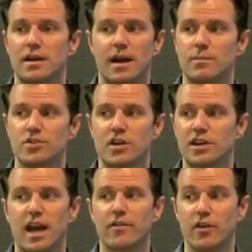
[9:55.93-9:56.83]
I'm sure a
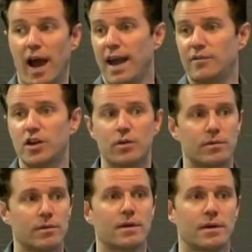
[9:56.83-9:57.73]
ton of you. I have too.
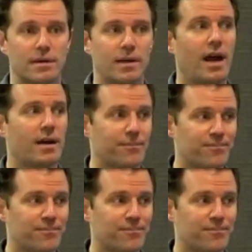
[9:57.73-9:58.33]
Yeah.